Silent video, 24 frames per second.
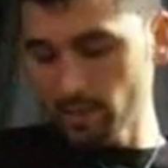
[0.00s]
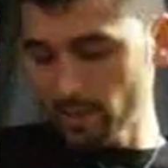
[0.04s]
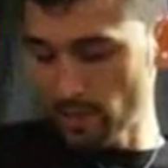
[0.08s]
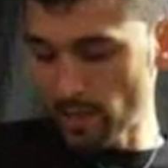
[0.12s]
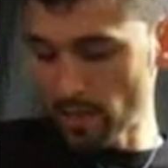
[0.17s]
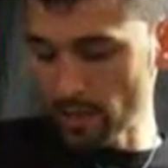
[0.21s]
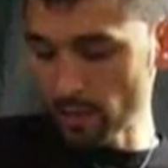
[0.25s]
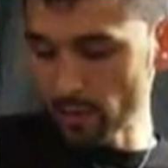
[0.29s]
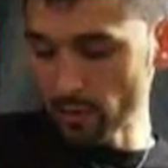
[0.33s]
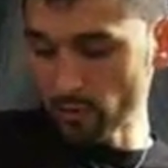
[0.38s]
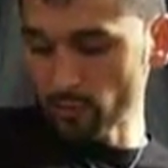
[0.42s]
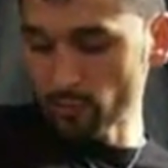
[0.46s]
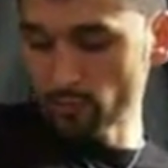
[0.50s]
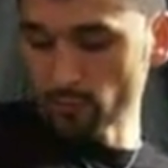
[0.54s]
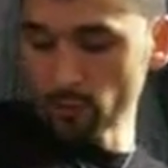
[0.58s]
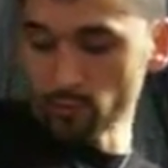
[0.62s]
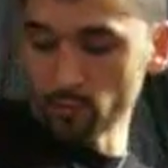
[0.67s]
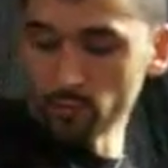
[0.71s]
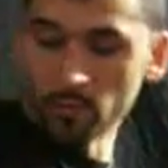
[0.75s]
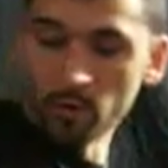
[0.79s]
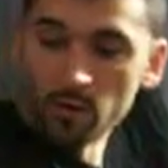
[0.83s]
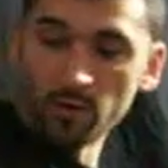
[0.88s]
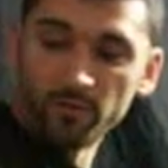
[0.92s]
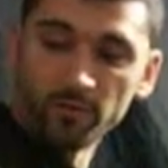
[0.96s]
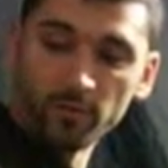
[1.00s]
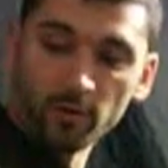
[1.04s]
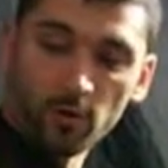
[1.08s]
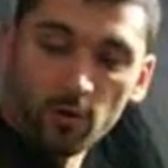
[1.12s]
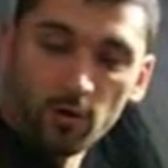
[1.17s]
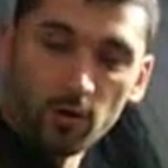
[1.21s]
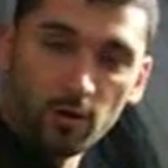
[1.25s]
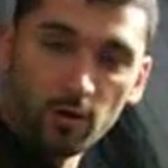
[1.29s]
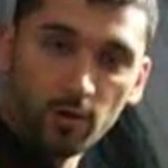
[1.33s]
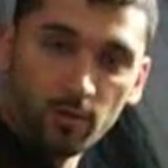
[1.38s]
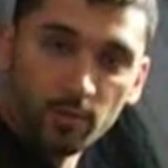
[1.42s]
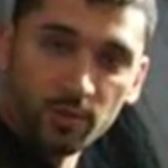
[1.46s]
kind of throwing off your
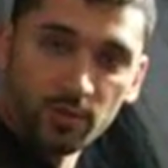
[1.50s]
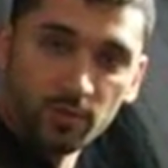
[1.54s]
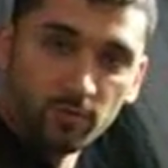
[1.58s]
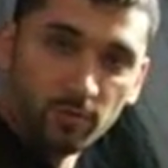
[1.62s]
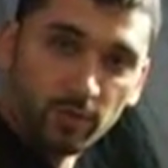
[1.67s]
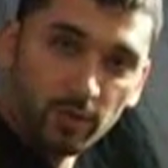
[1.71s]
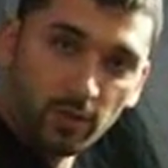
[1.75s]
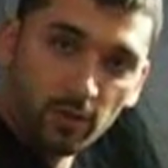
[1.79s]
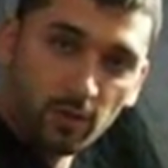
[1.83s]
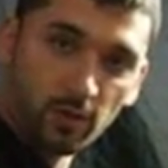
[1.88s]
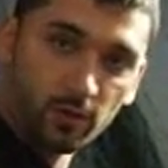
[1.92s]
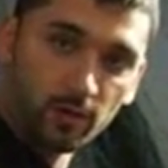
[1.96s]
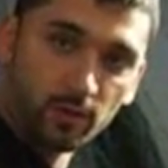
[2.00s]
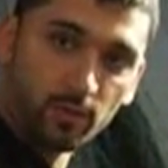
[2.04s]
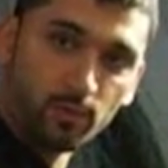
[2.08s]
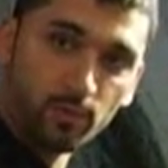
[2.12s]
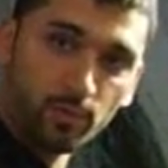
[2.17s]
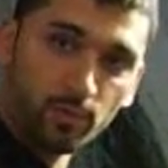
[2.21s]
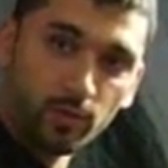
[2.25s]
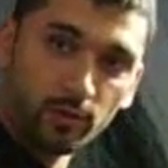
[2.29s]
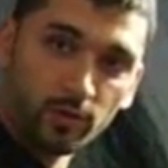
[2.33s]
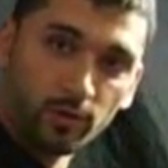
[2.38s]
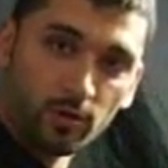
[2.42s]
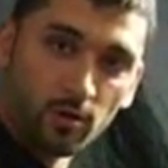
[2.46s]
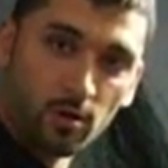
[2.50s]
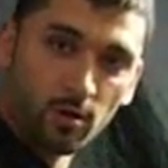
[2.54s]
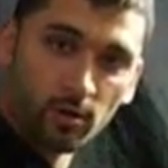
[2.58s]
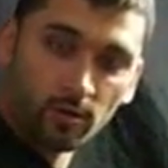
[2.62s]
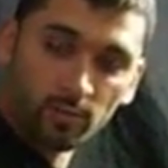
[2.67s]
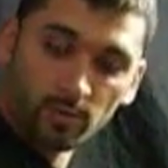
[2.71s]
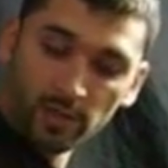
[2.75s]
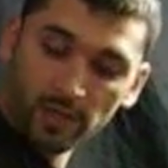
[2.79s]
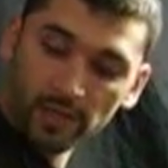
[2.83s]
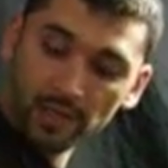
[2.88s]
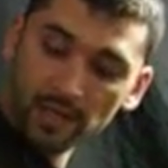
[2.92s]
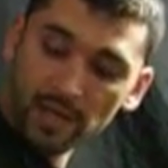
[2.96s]
arm. It's really hard to put your
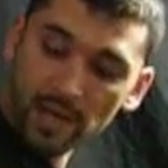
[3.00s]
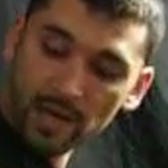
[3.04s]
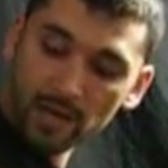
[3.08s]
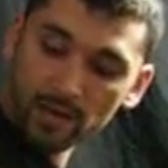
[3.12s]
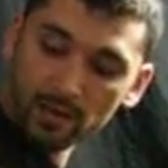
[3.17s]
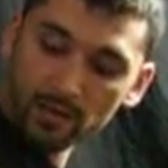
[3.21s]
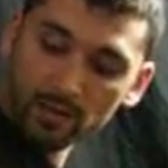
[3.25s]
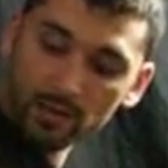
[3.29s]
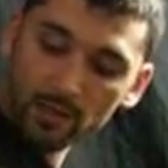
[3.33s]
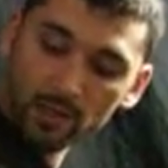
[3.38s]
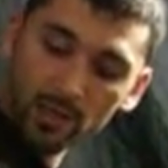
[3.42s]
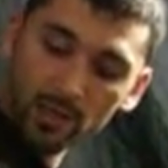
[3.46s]
arm like that.